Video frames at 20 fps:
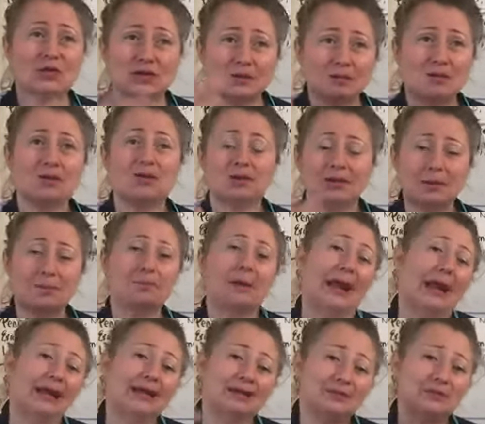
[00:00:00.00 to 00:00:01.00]
going
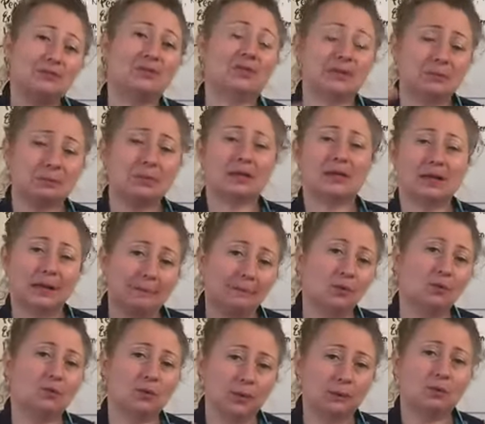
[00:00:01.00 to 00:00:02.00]
back and you keep making
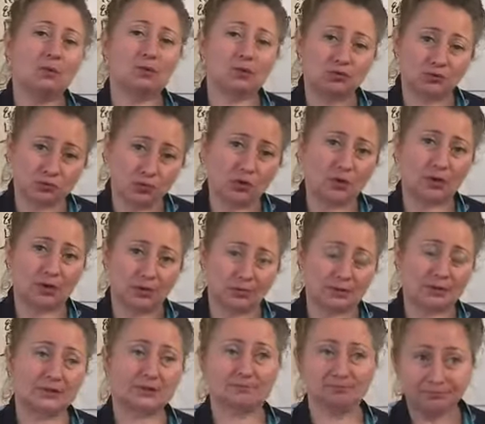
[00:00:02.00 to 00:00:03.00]
more and more
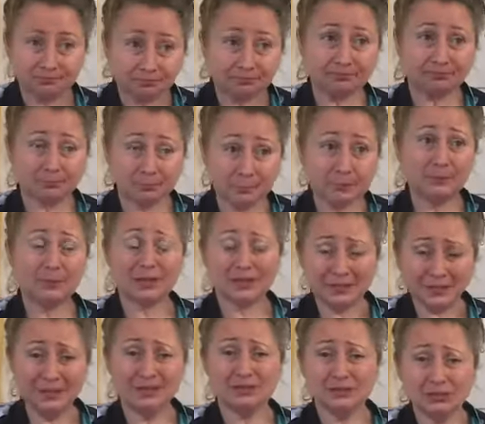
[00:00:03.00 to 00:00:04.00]
drawings,
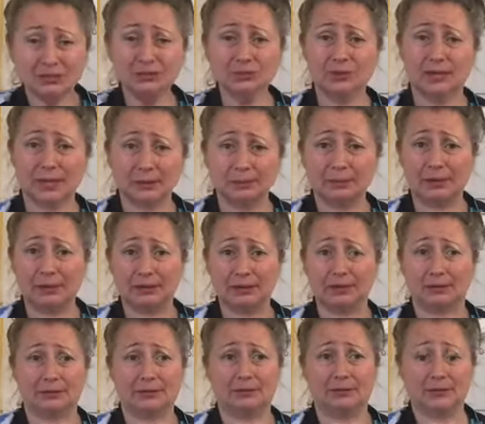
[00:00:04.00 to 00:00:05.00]
they do get
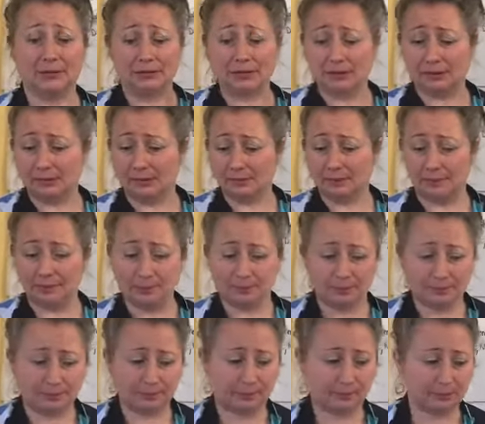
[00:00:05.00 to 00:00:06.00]
better.
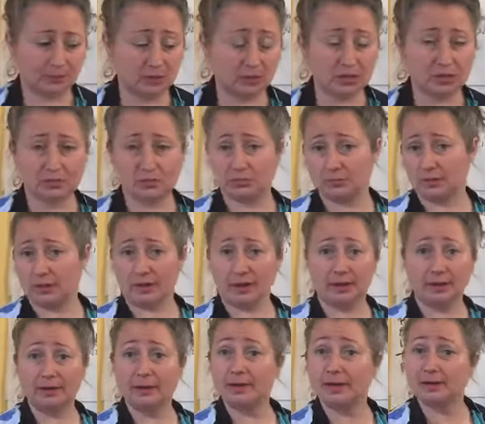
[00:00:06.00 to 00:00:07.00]
Just
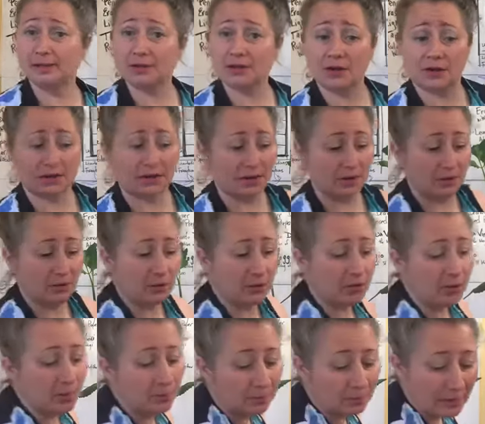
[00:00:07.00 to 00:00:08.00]
how do you get to Carnegie
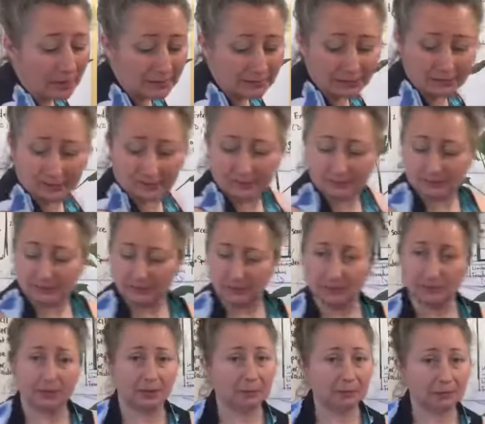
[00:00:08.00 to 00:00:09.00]
Hall? Practice.
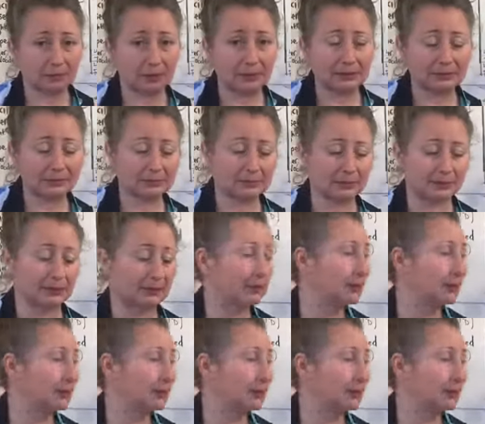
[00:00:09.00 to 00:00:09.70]
So keep practicing.